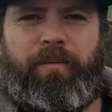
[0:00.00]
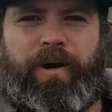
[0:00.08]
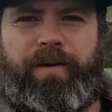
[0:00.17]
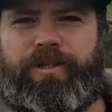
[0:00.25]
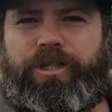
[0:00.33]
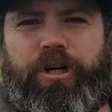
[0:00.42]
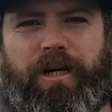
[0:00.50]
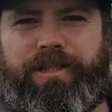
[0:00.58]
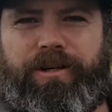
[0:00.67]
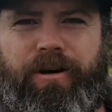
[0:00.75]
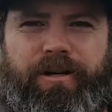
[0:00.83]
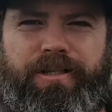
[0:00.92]
Whenever she tries
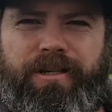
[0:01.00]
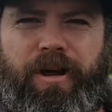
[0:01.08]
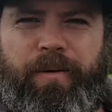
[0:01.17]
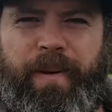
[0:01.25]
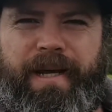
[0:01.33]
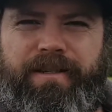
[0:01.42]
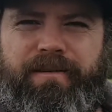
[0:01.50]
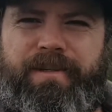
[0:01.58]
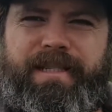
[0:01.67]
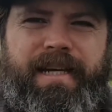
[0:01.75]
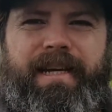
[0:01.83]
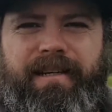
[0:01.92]
to grow snow peas from
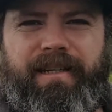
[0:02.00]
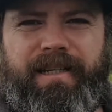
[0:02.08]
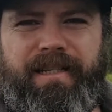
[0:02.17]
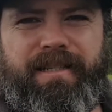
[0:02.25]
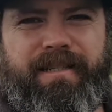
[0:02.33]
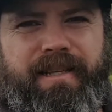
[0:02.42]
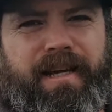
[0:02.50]
seedlings,